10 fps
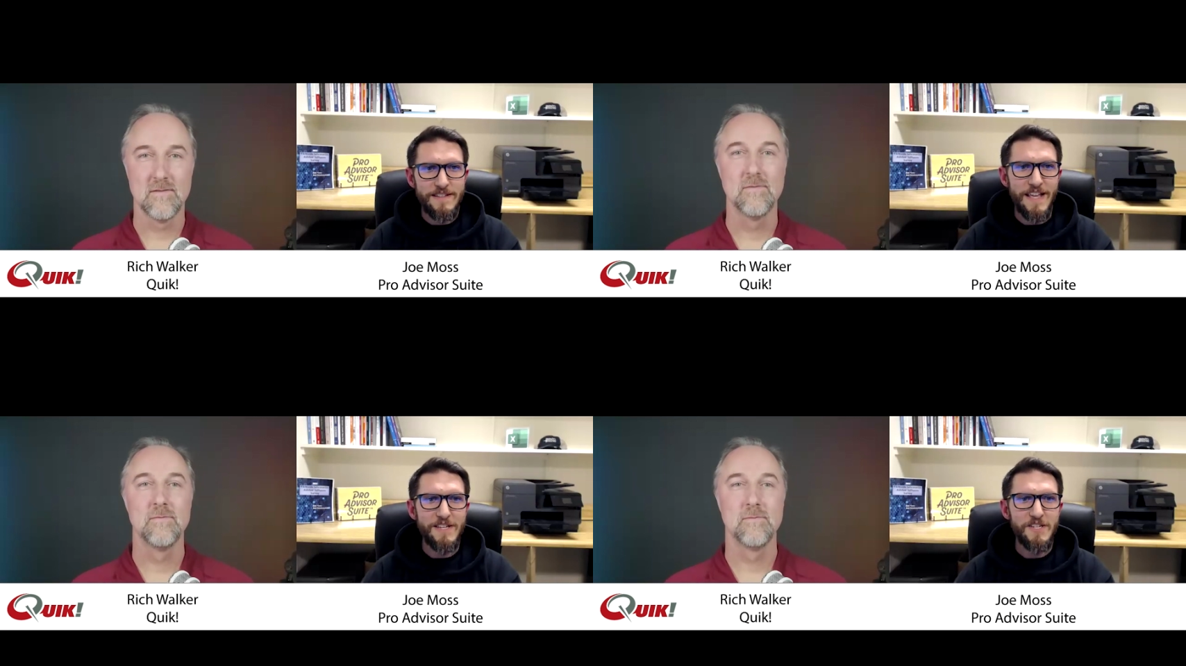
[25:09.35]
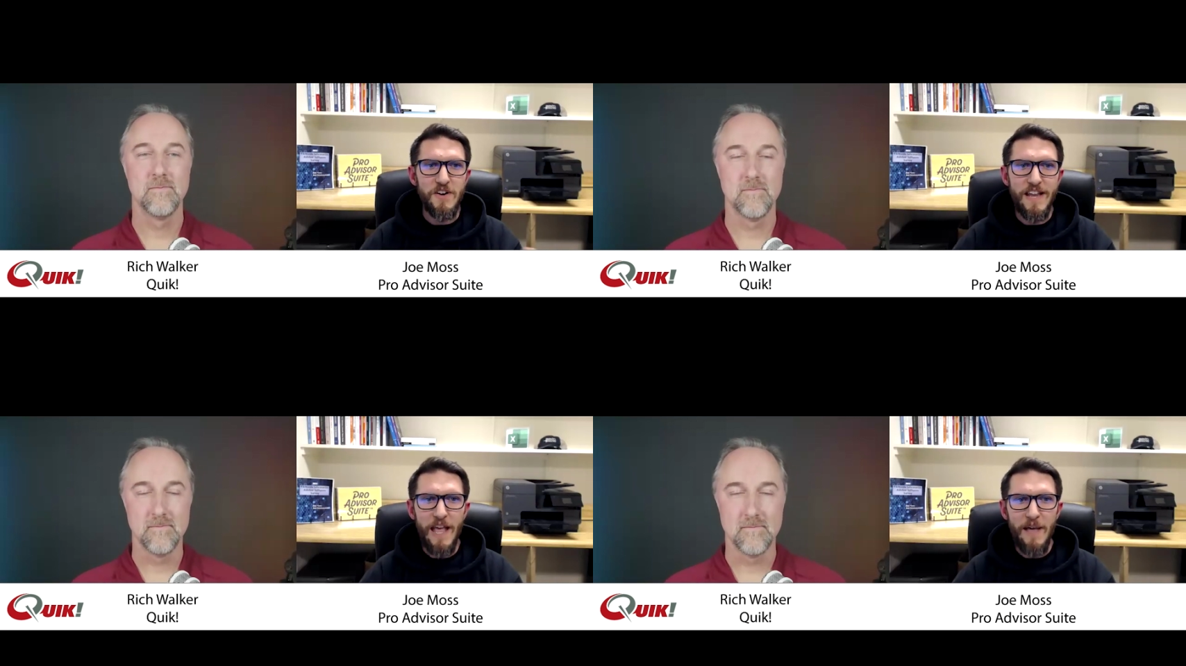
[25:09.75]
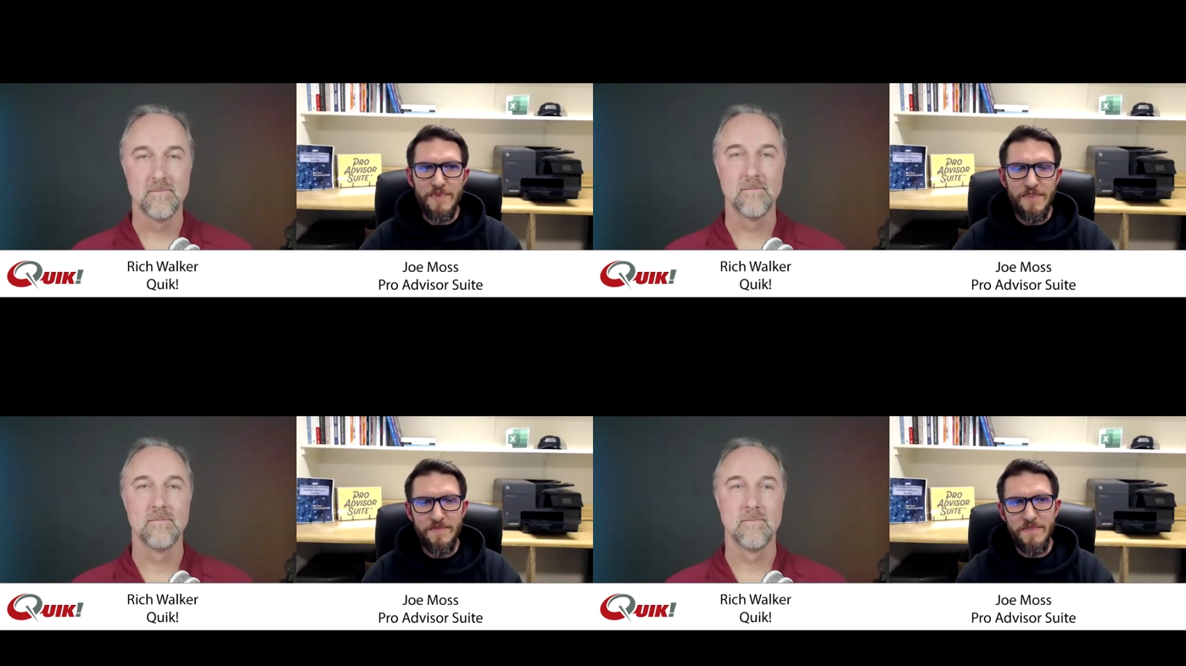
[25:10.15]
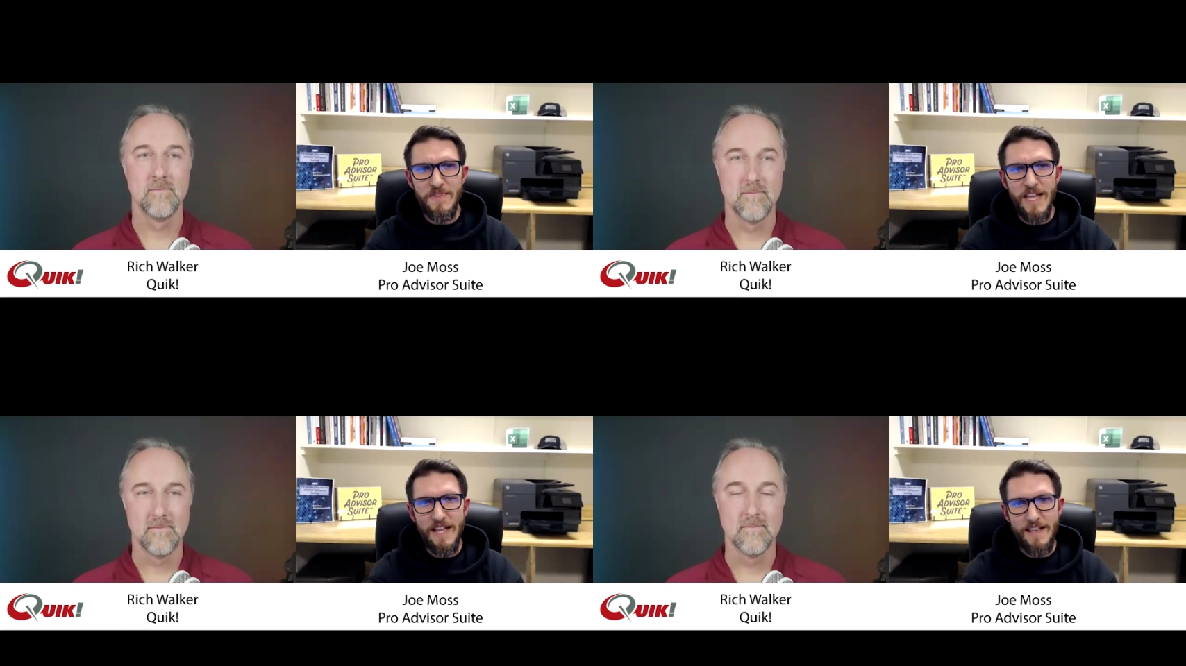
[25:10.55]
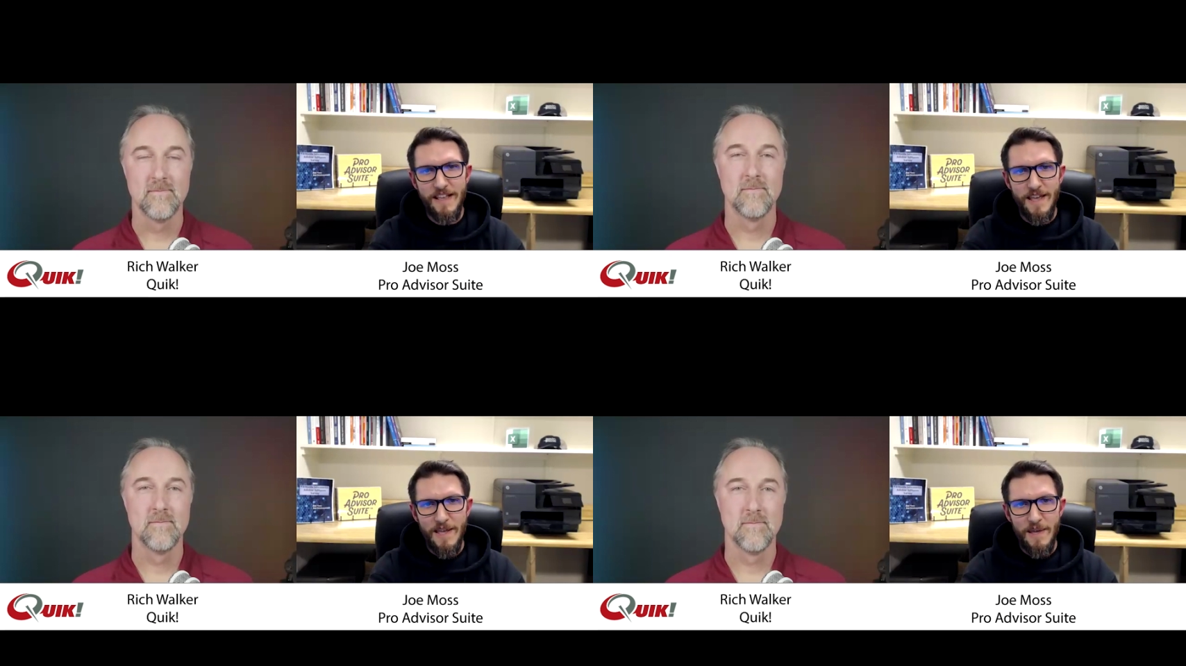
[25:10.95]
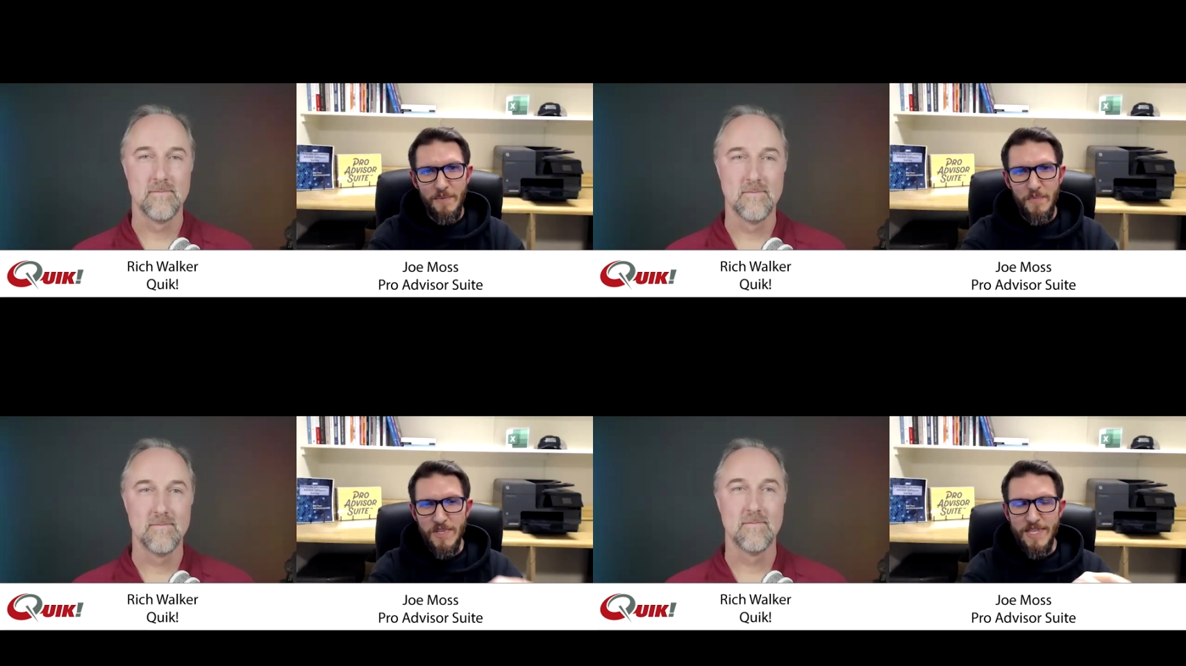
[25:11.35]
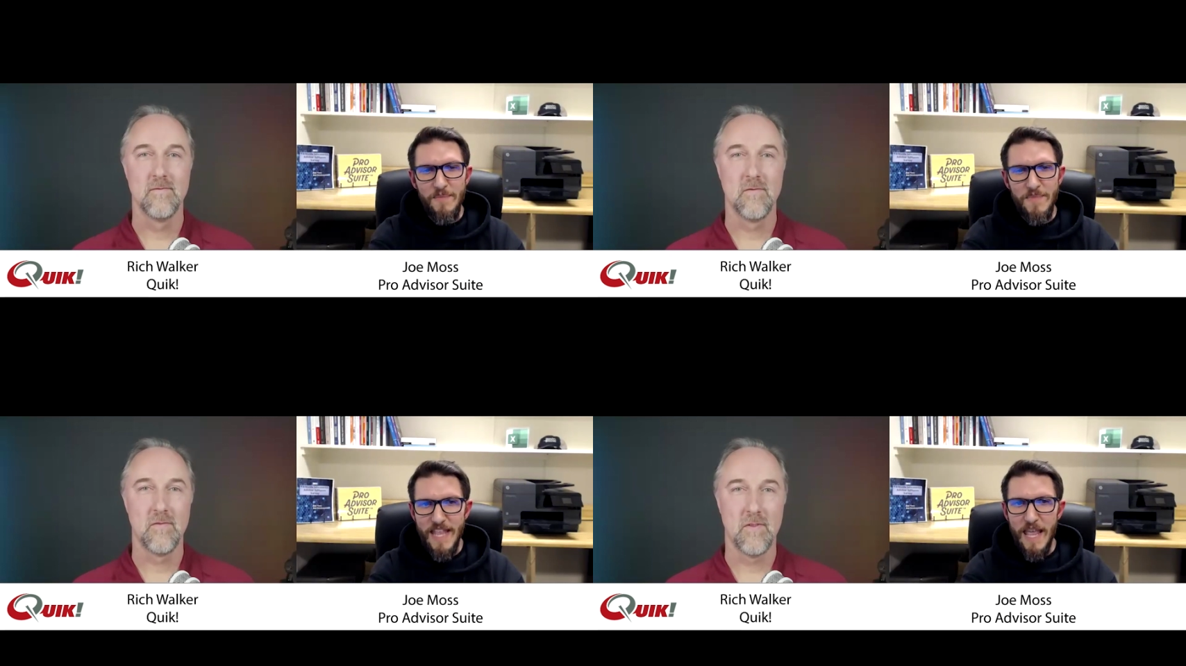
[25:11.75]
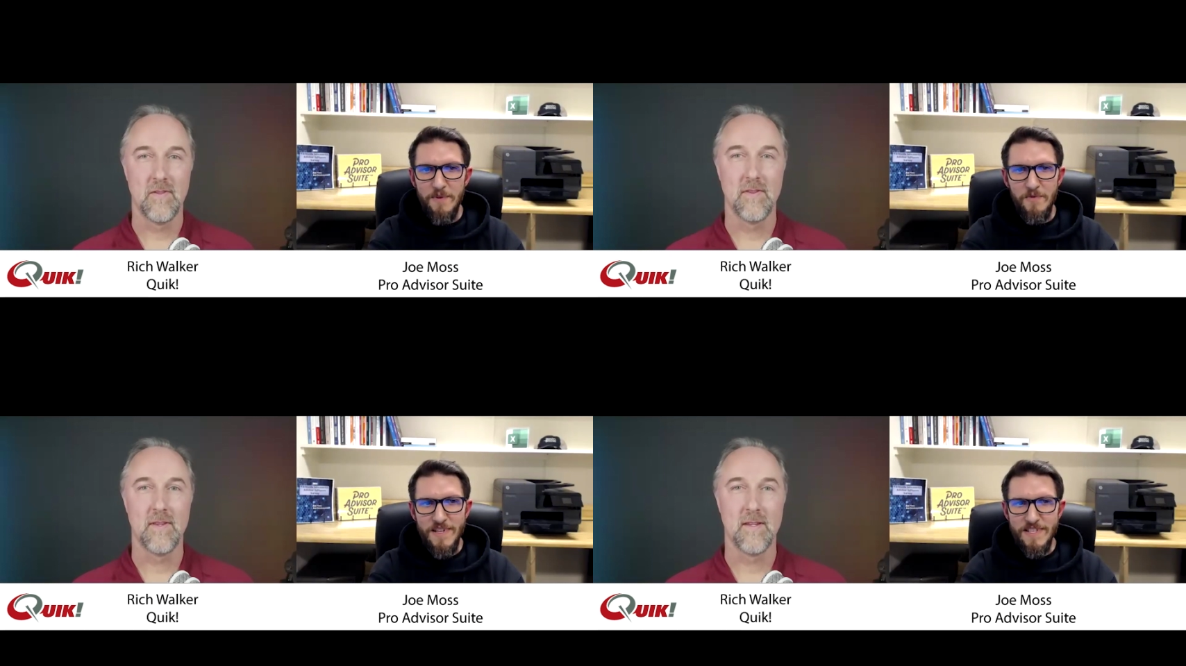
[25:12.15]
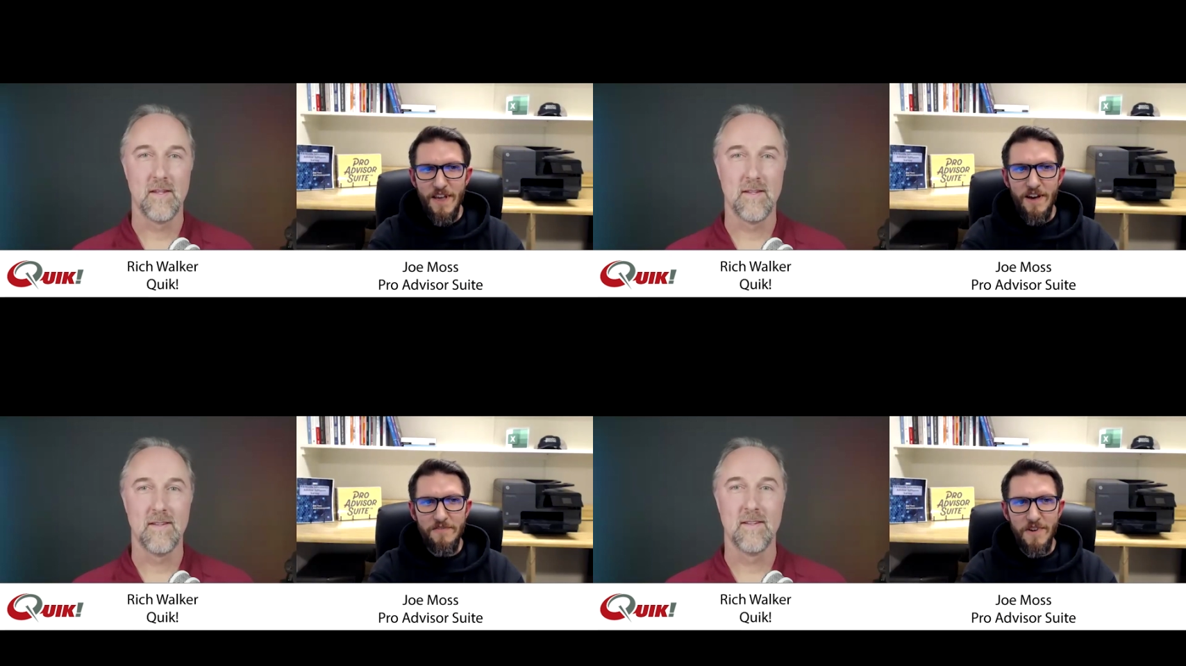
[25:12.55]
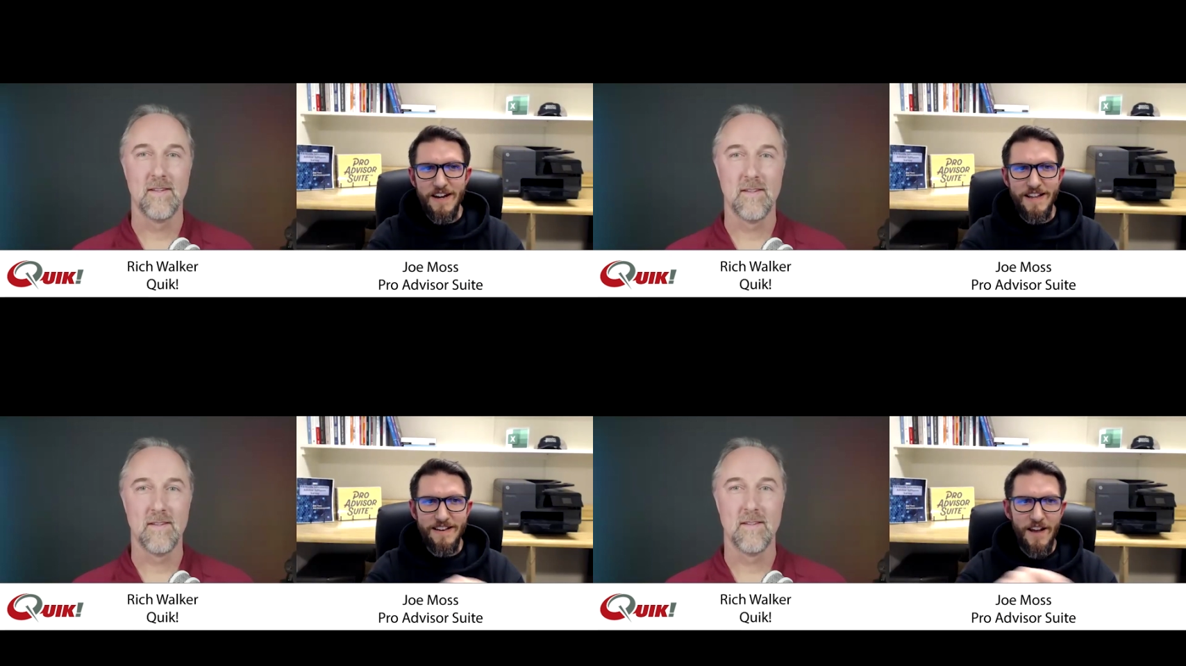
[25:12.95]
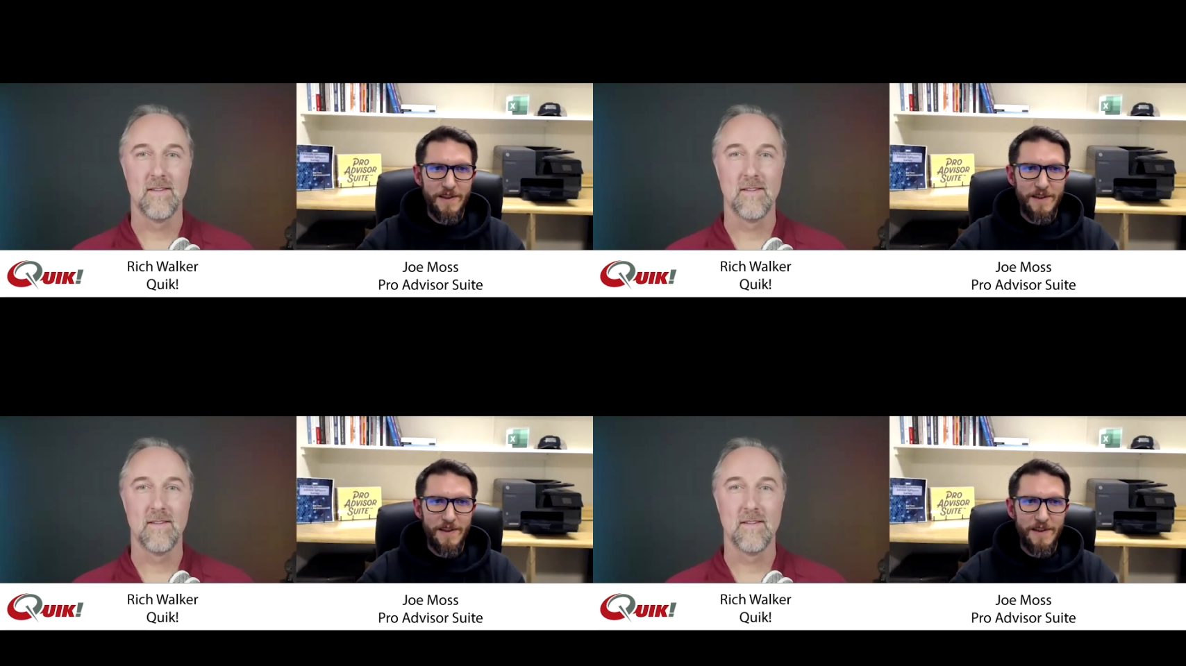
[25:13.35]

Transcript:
Speaker 1: Like, sure, it helps if you like put someone's name in one software and it